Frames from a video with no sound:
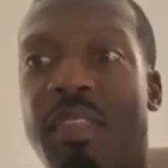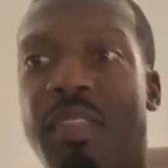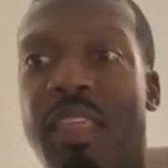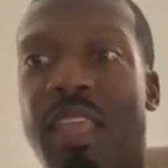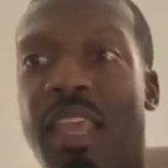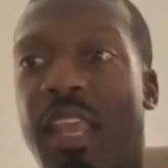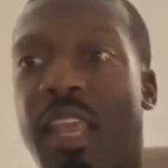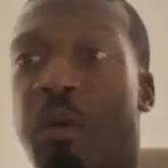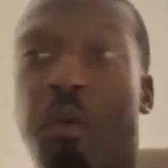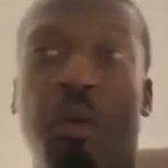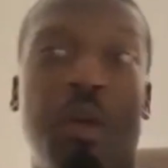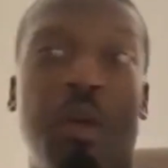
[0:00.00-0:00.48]

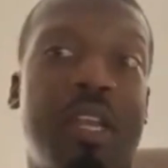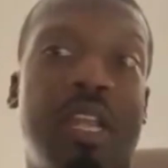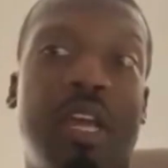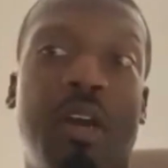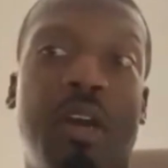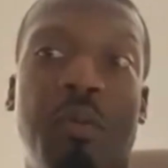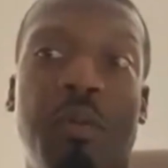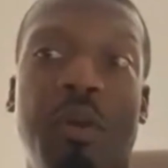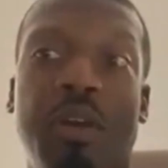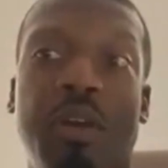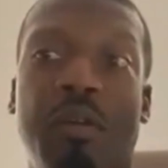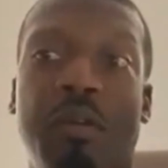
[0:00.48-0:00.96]
and it worked
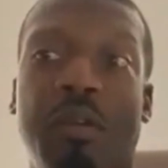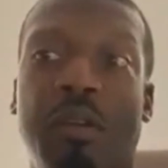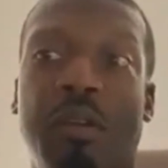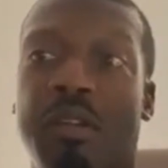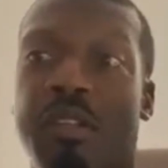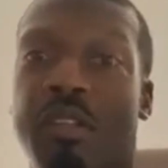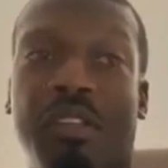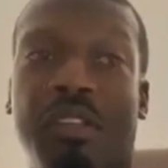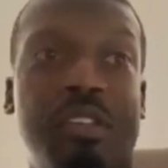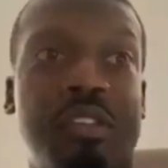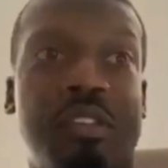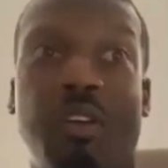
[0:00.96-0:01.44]
out well with him
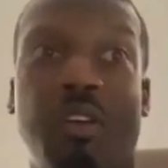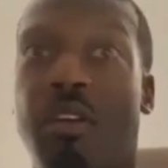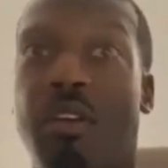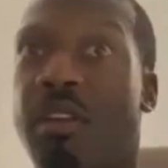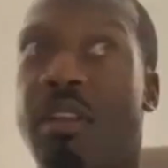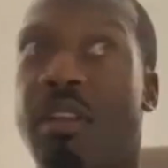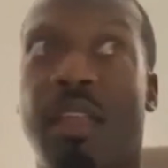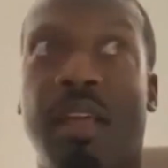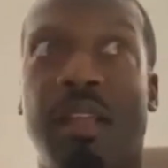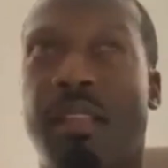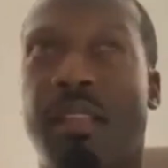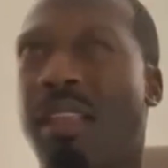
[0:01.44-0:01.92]
because he
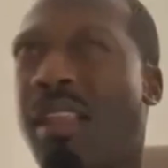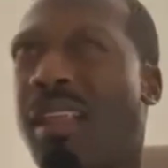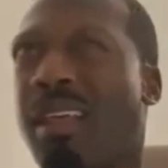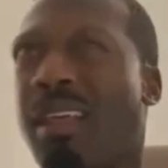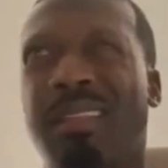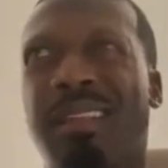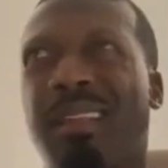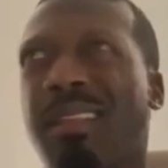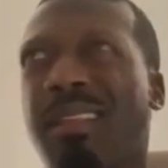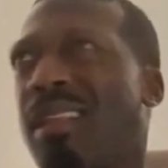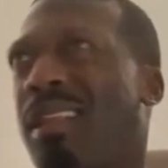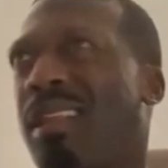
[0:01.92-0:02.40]
started like the
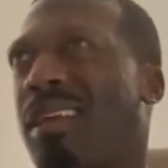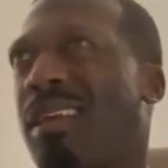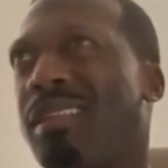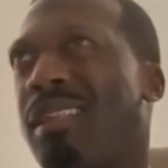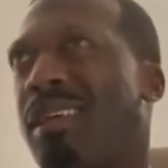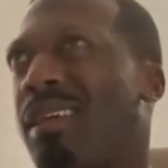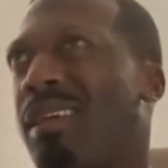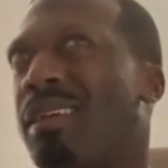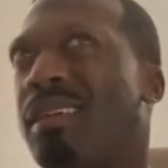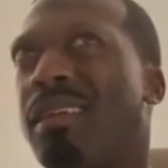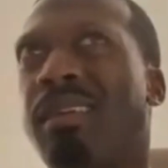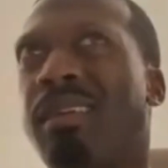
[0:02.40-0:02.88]
last
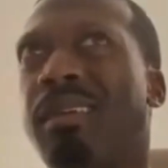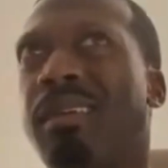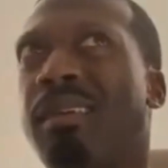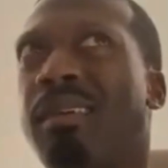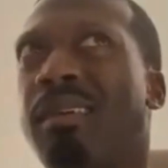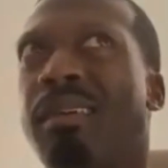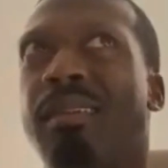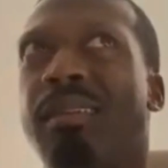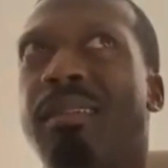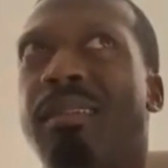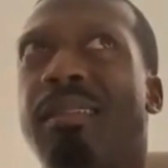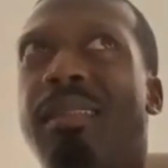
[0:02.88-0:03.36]
like
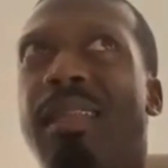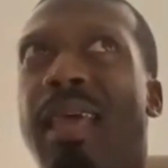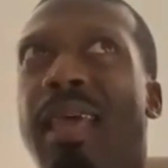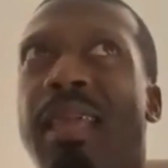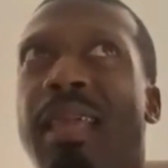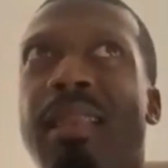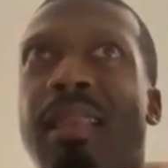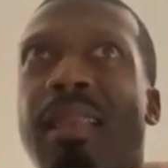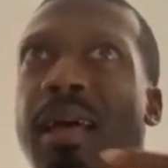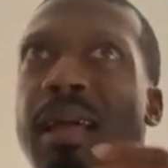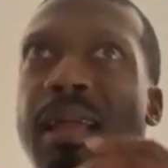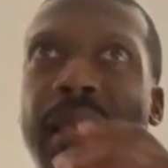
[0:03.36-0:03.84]

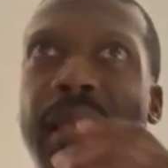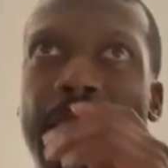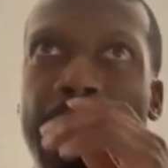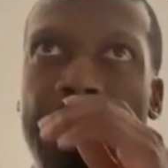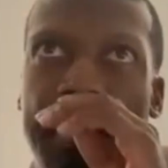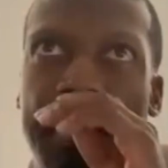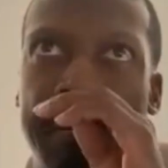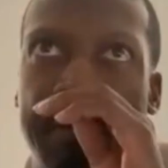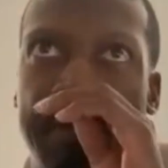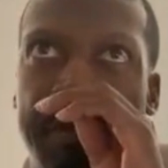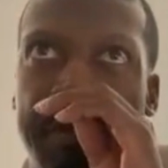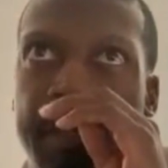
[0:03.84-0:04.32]
8-9
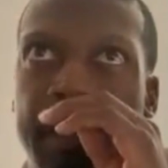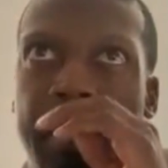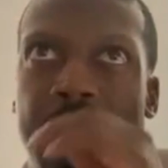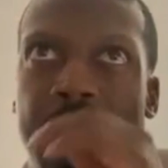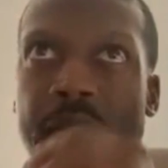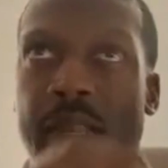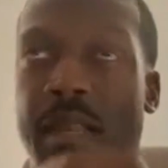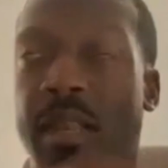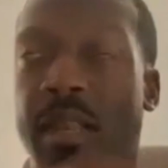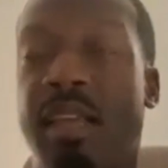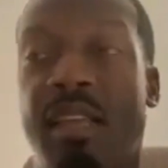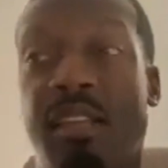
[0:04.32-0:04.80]
games,
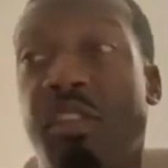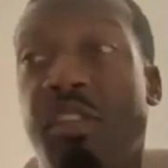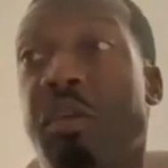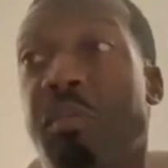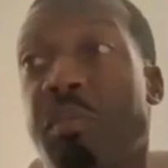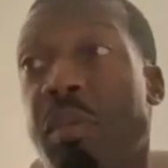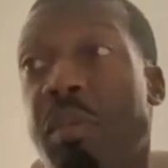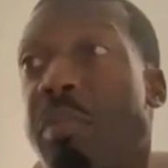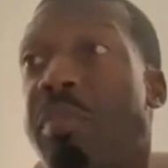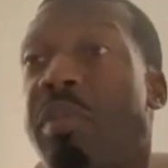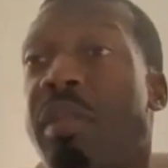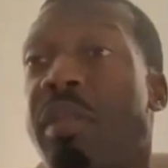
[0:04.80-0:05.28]
and like he's
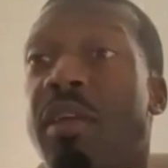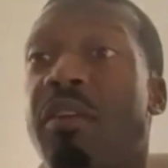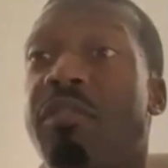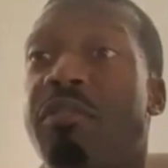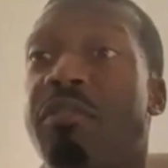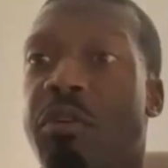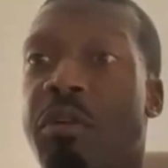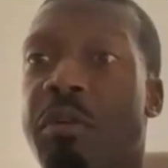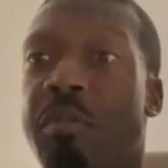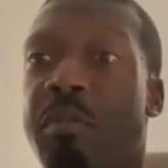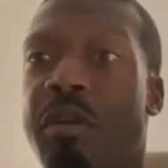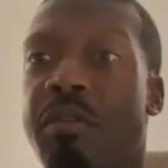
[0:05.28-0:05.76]
gonna be a player
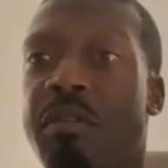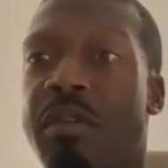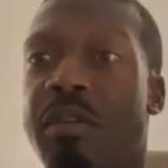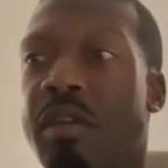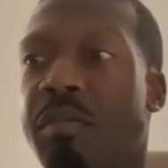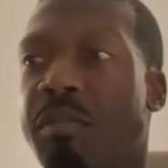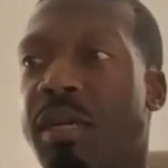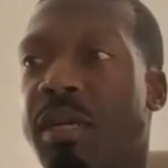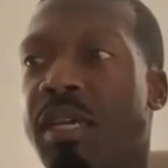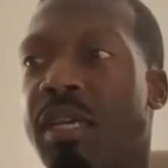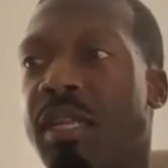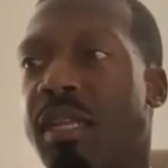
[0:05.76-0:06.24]
for him over
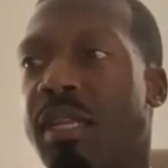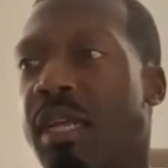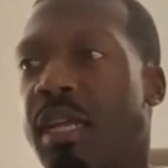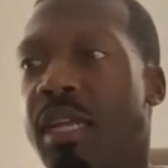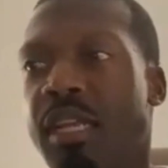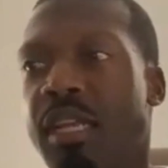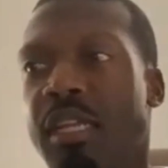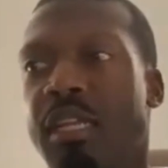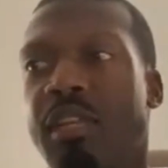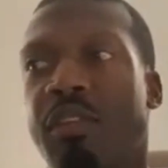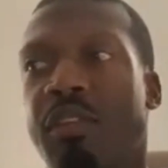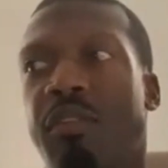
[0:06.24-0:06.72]
there. But like
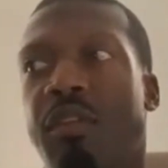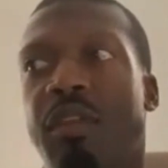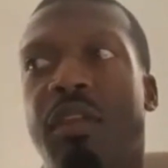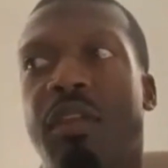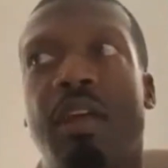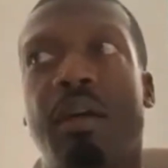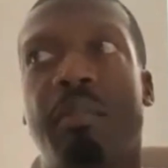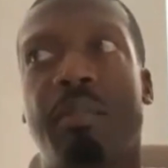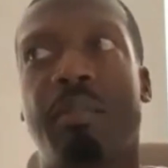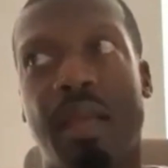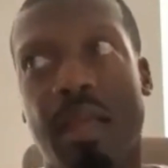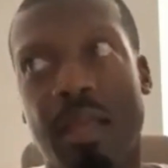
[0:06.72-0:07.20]
he just
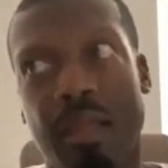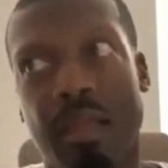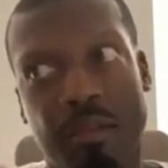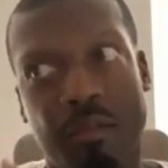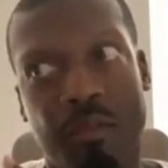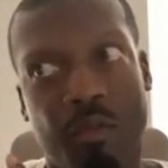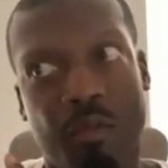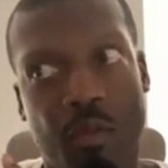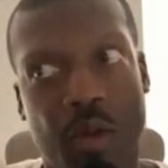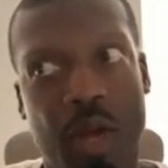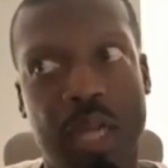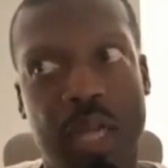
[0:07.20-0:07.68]
figured out, like, hey,
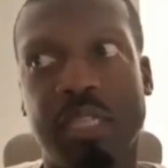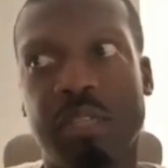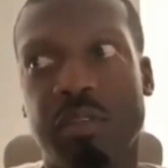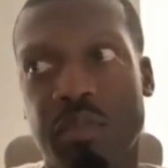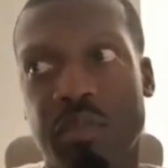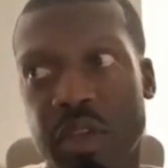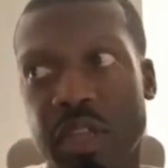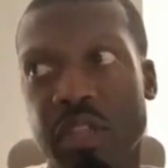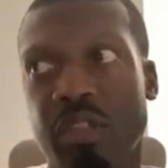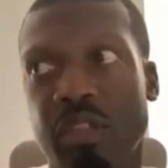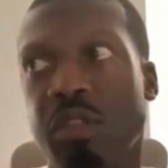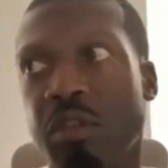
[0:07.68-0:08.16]
watch the
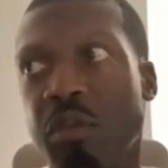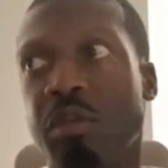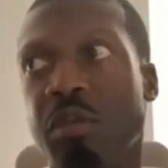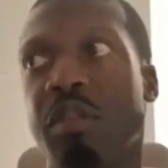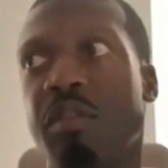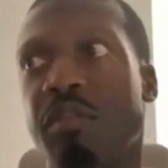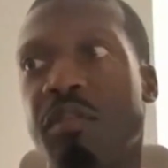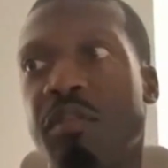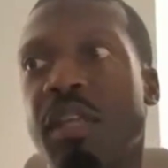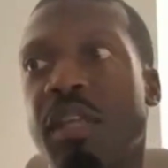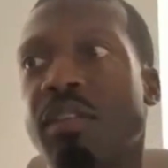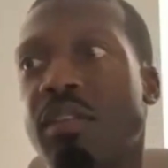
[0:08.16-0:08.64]
vets do what
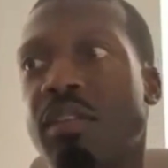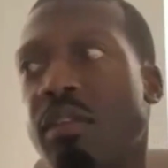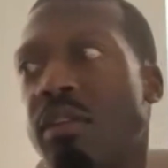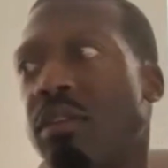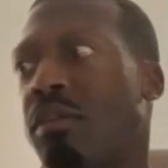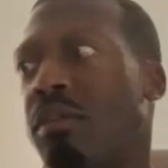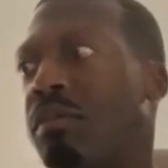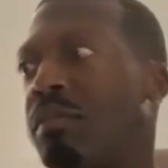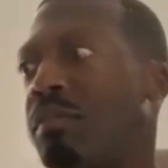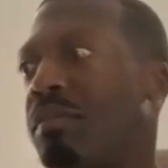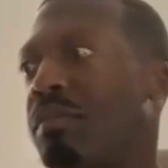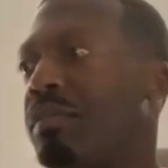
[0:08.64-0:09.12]
the vets
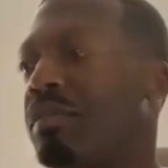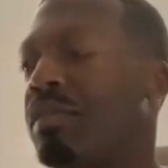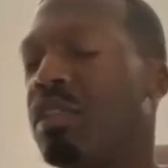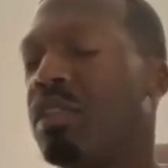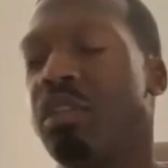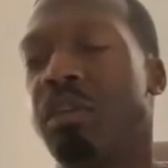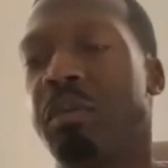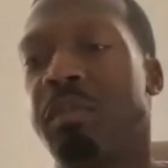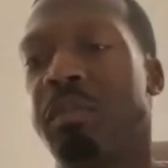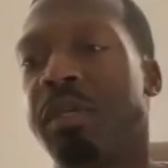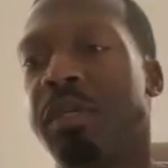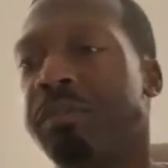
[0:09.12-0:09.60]
do.
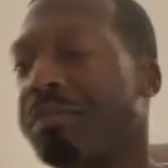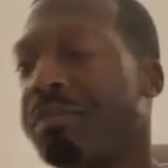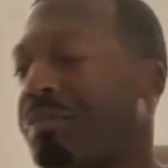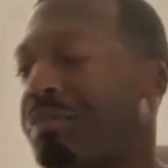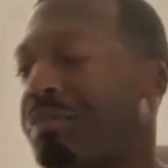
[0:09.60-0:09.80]
You know what I mean?